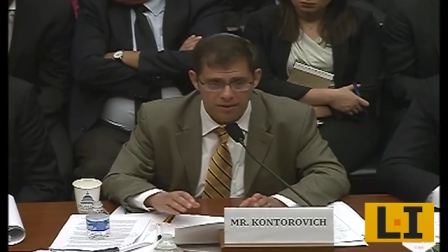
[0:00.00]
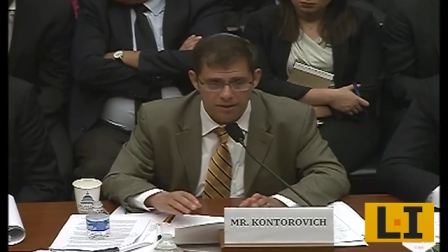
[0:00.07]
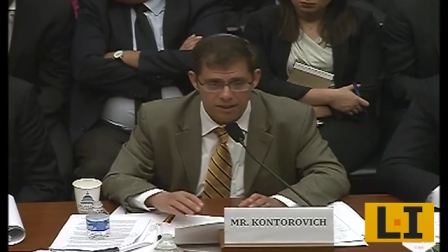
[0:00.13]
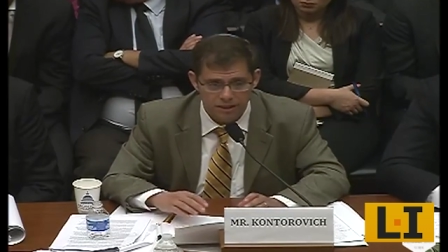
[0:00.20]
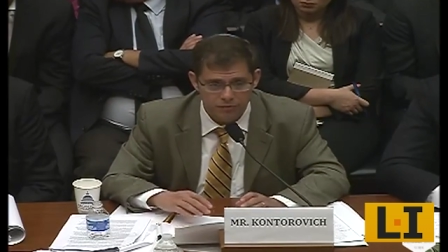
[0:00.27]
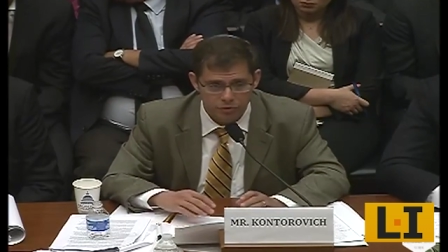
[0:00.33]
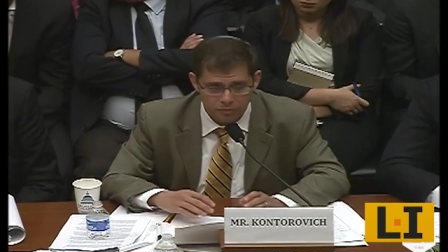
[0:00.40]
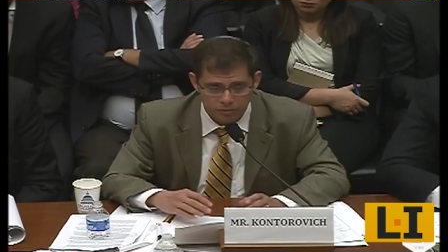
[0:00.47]

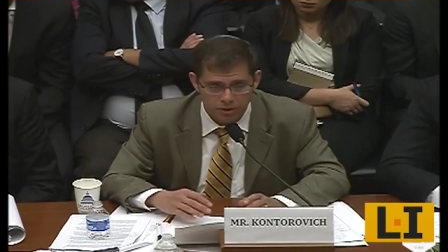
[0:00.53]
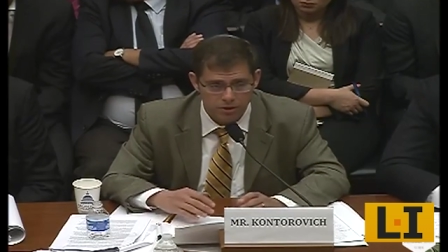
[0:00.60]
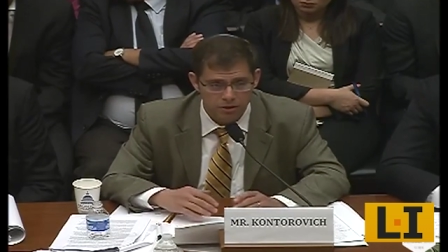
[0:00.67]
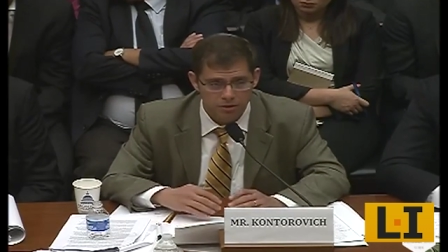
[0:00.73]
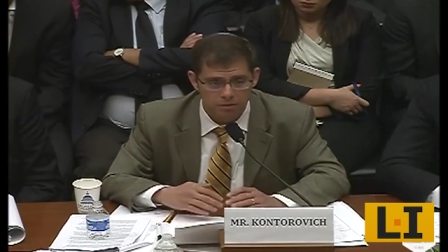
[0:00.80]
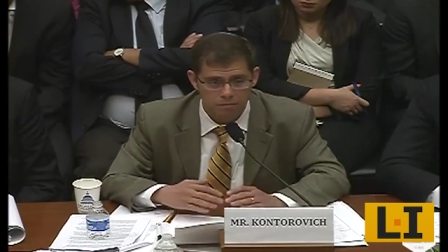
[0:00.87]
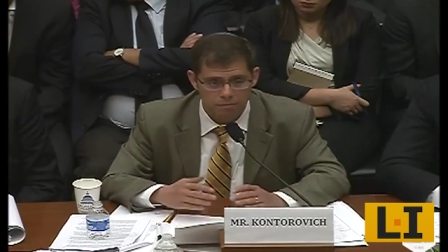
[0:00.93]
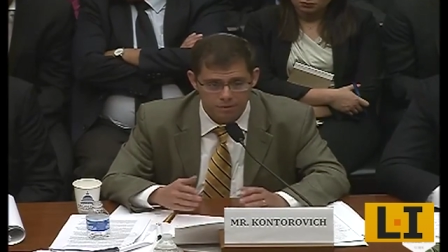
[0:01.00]
even mere
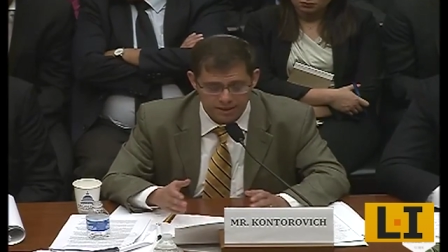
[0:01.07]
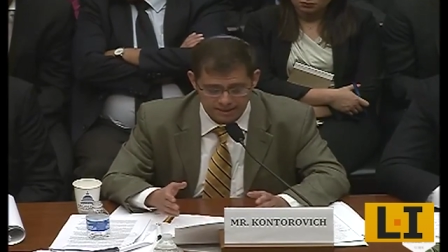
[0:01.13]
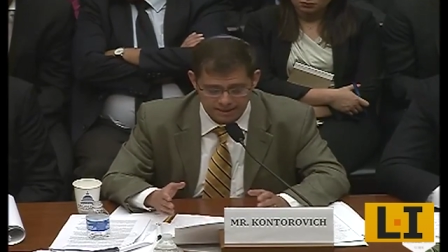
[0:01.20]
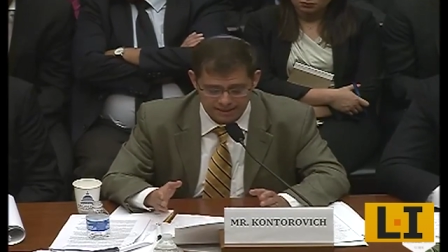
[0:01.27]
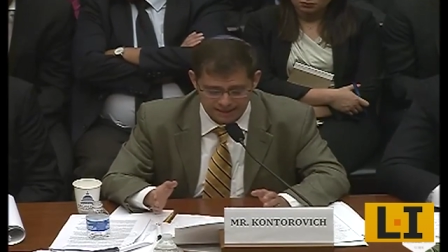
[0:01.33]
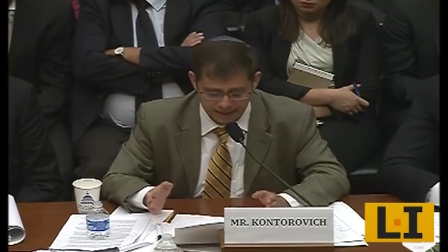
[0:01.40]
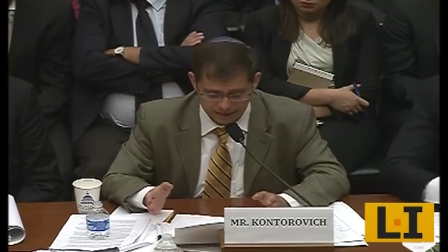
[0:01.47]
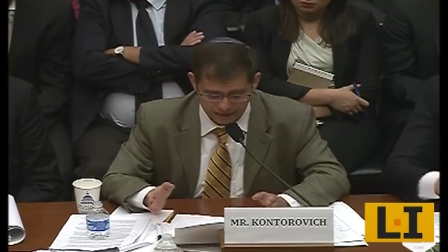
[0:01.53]

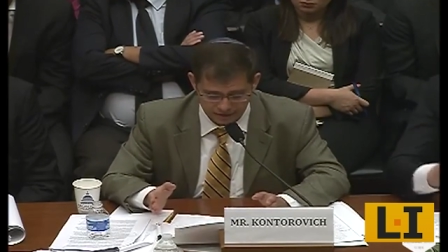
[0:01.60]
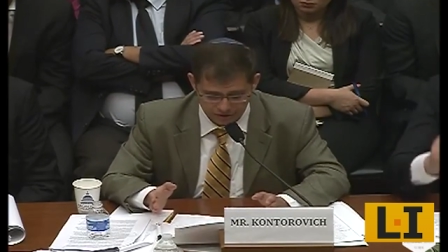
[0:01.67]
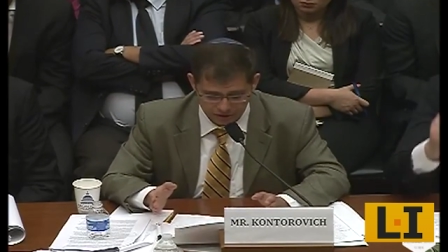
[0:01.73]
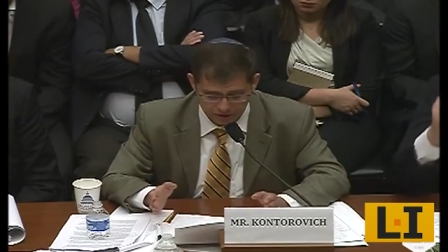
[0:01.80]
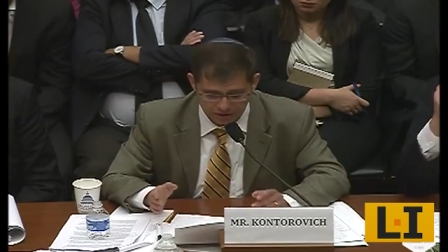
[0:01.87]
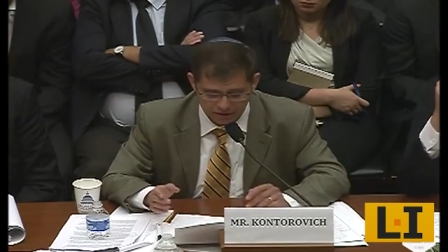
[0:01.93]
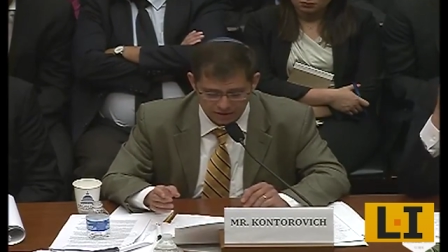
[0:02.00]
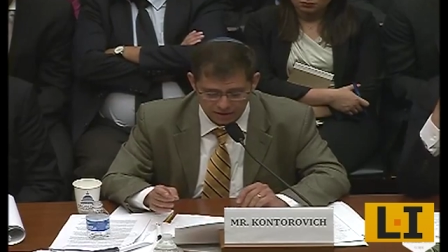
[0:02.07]
business activity,